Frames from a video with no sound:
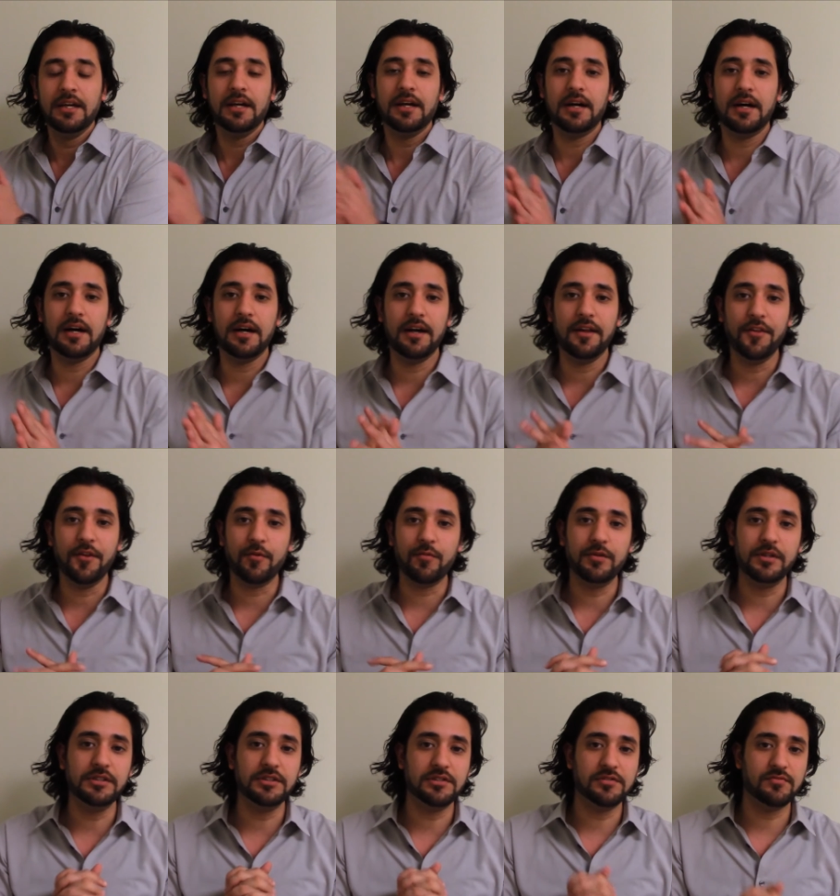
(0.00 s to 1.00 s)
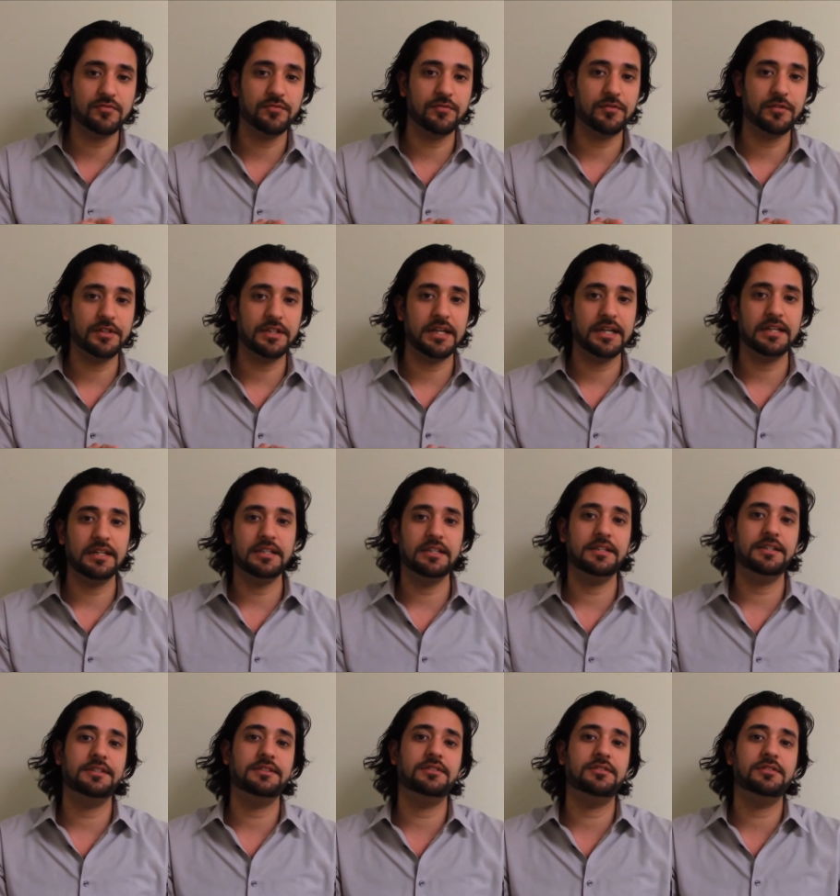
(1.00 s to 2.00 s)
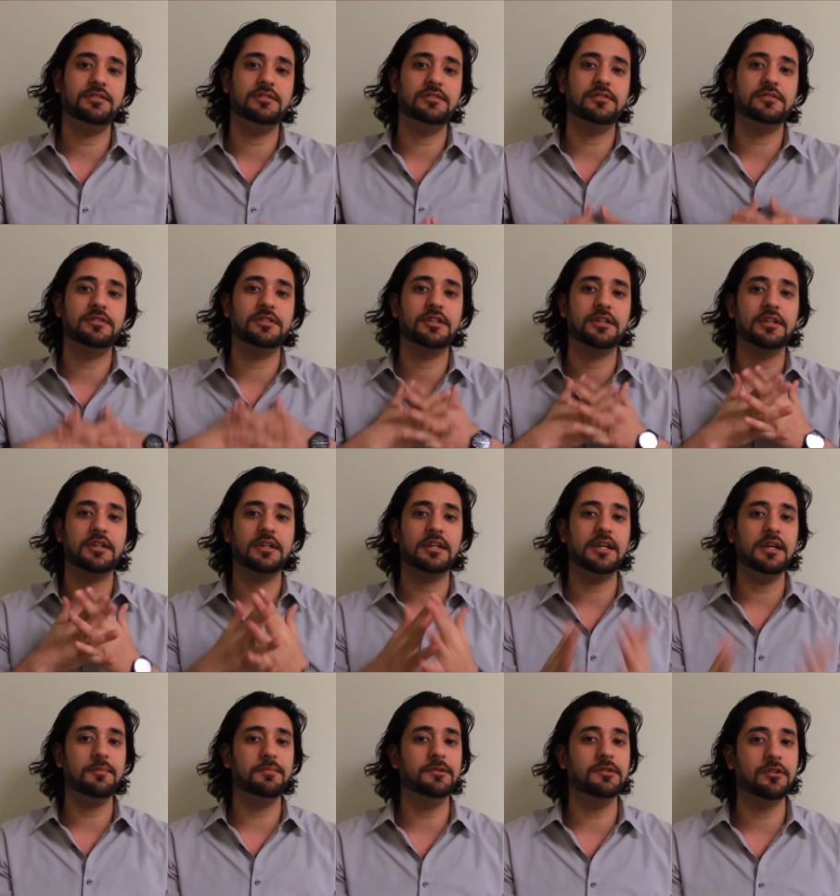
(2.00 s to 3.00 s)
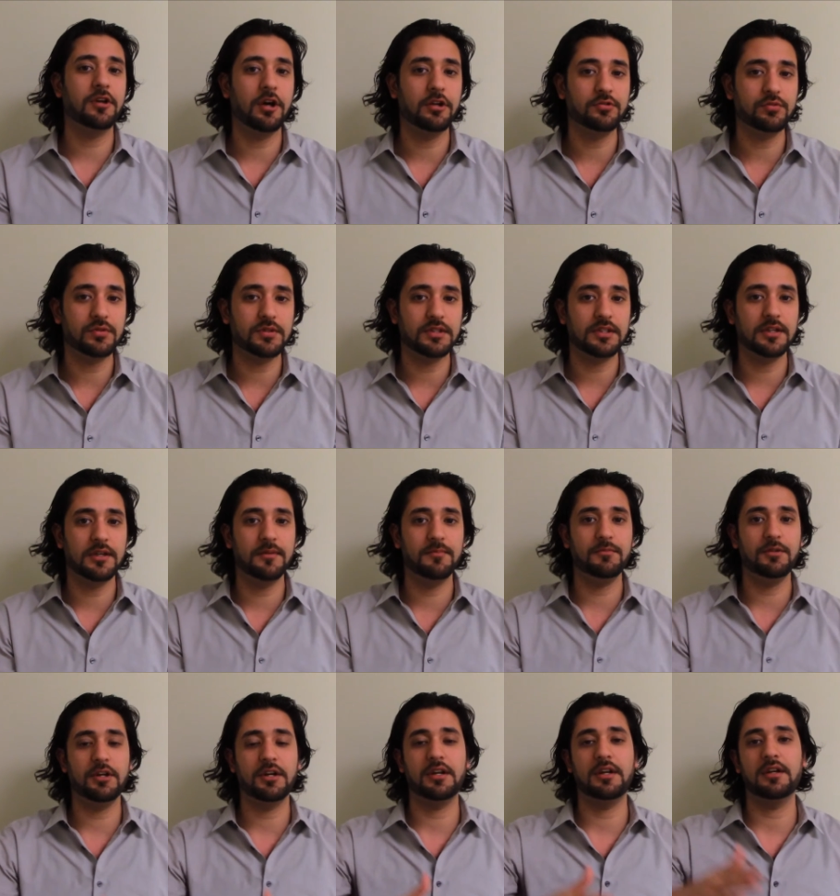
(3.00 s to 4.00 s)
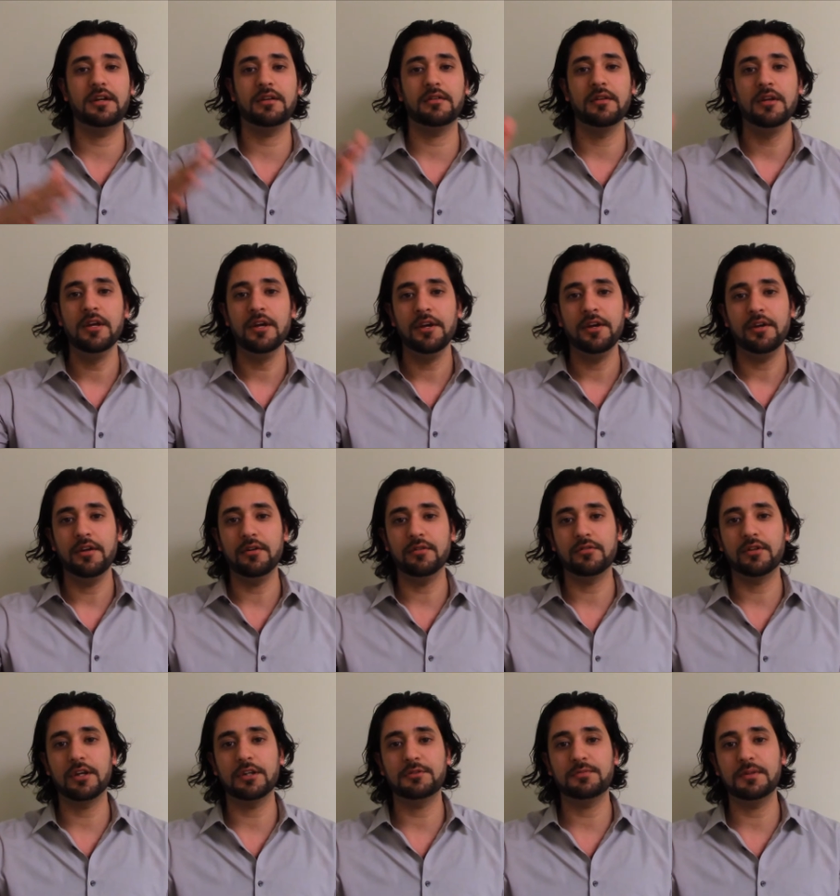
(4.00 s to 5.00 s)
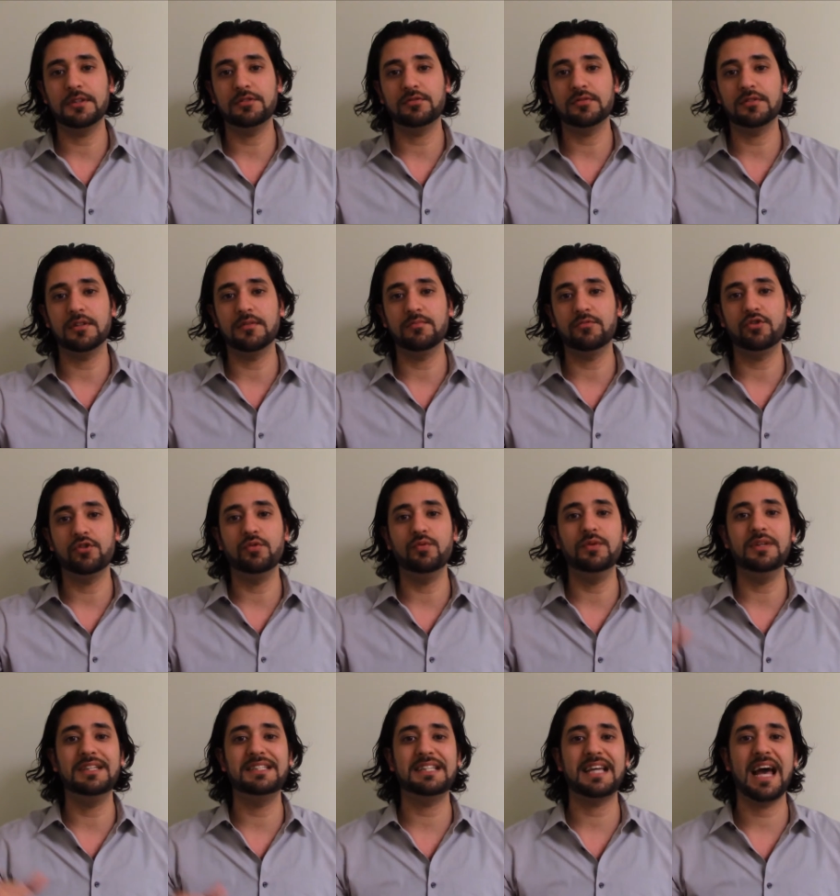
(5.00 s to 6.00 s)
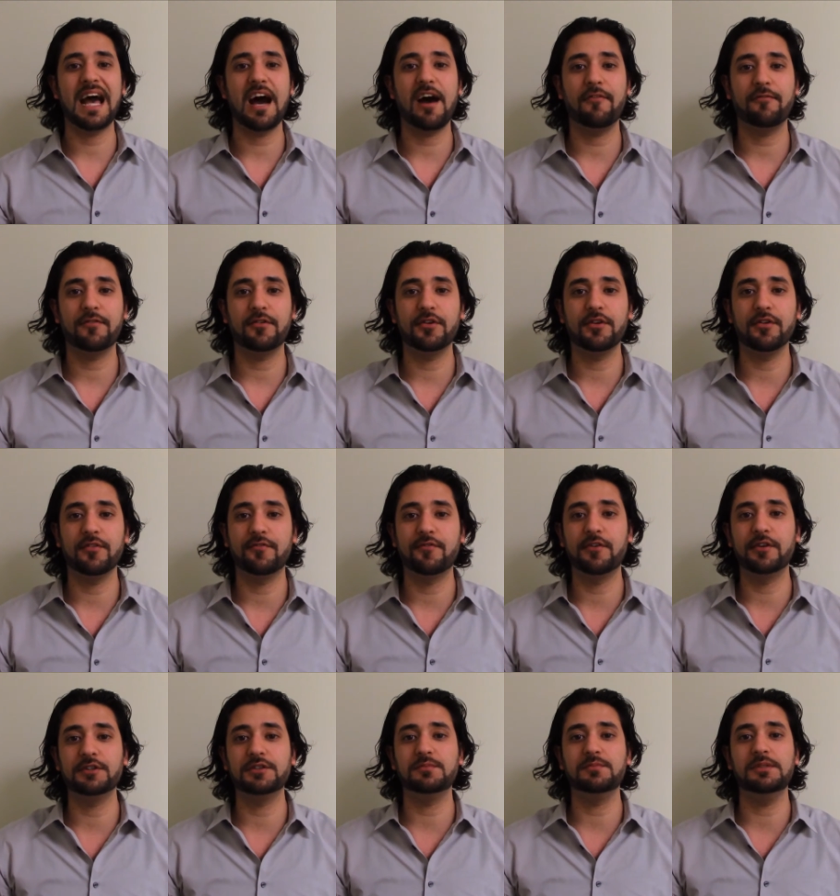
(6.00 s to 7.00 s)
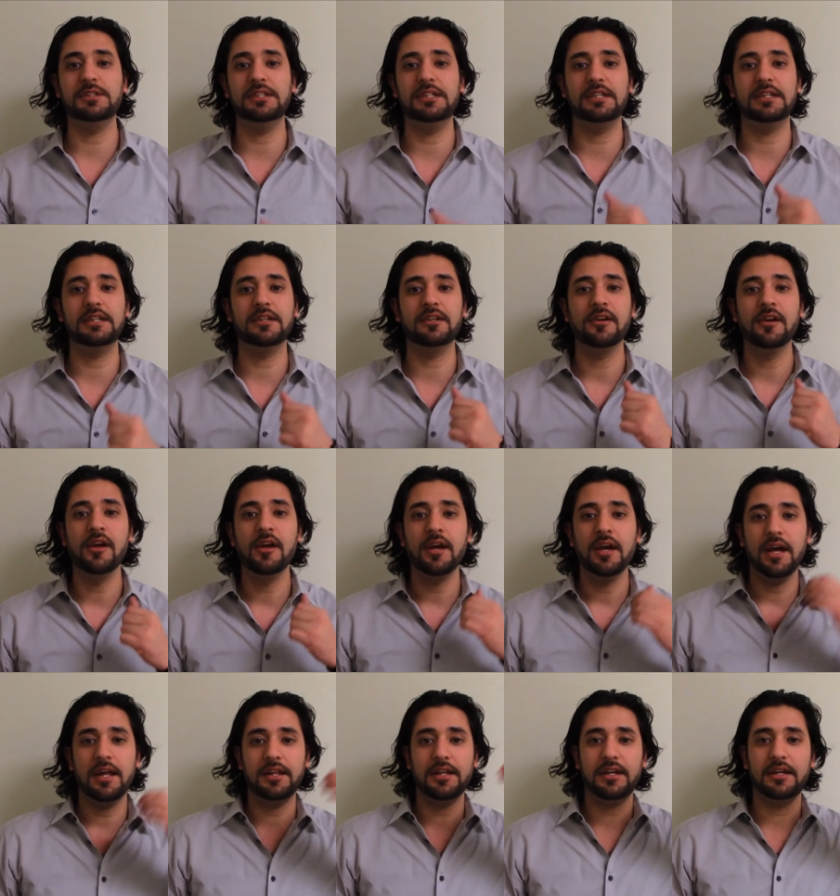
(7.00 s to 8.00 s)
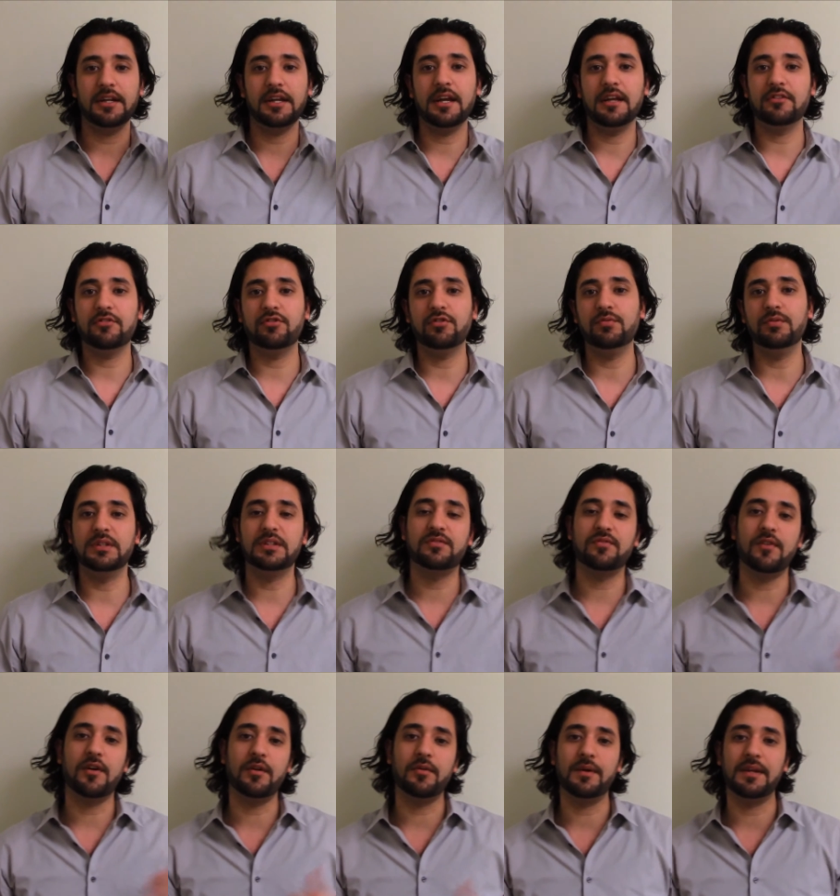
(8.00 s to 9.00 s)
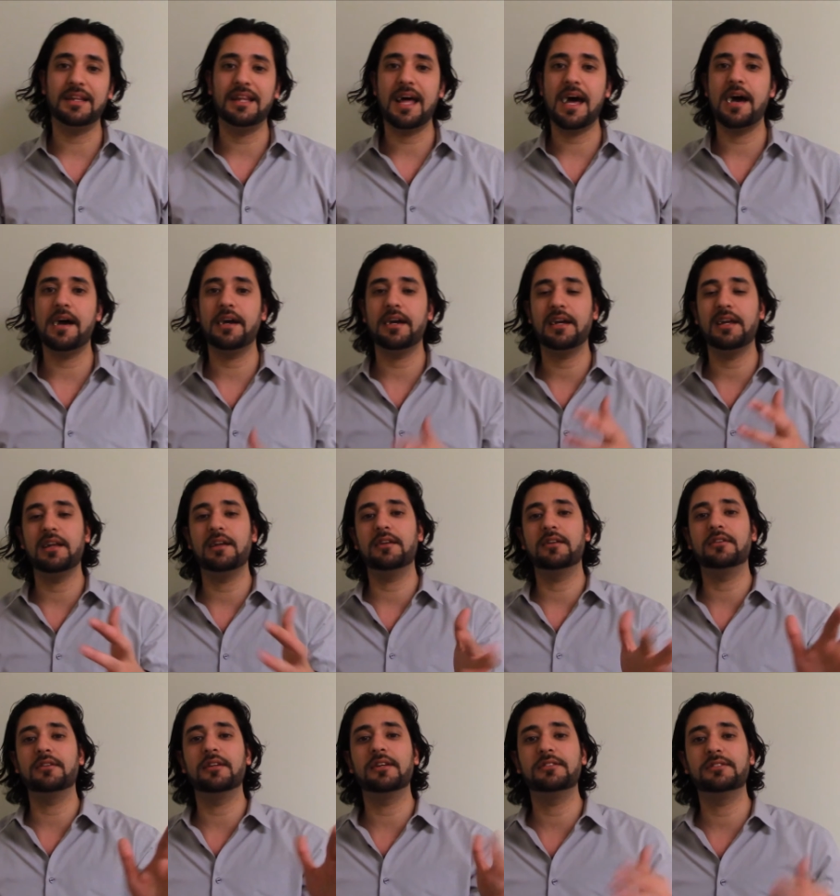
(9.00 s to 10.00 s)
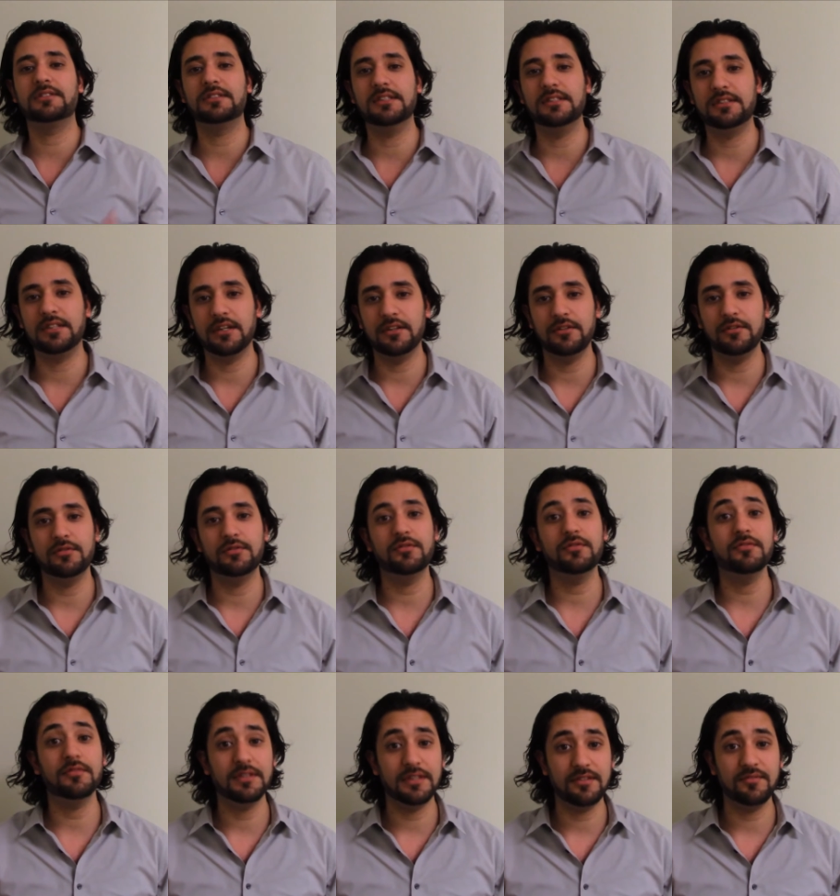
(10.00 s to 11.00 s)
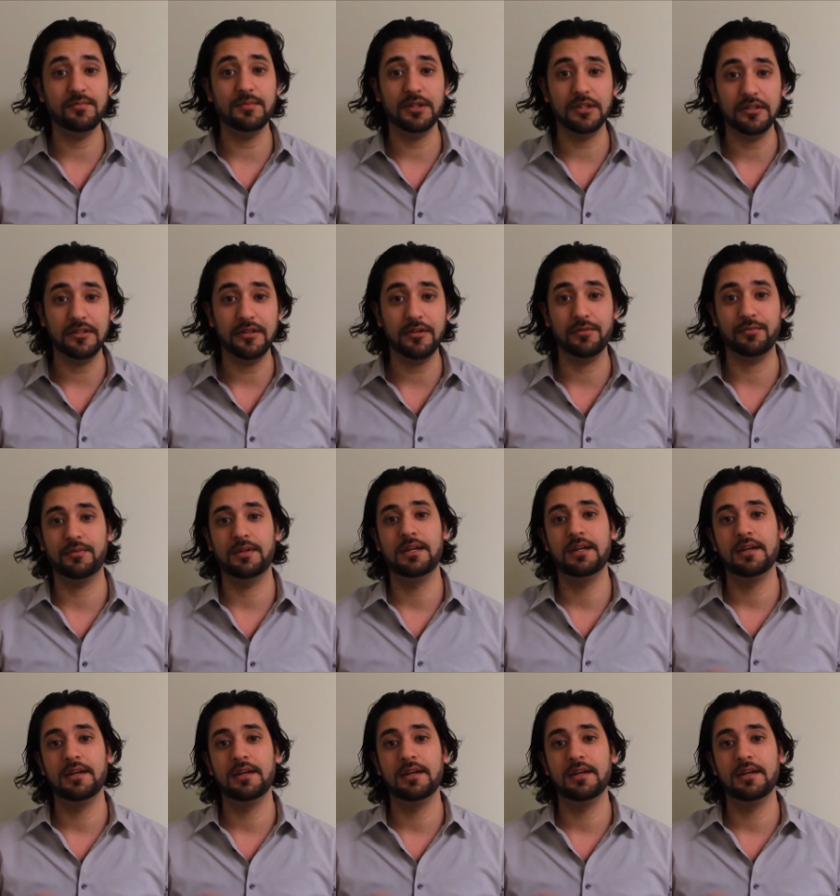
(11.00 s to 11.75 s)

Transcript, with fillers: Uh, and the reason for that is, you know, you're going to keep in touch with them. You're going to, you know, touch base with them two weeks after the first meeting. And then again, two weeks following that, again, unless they tell you to leave me alone,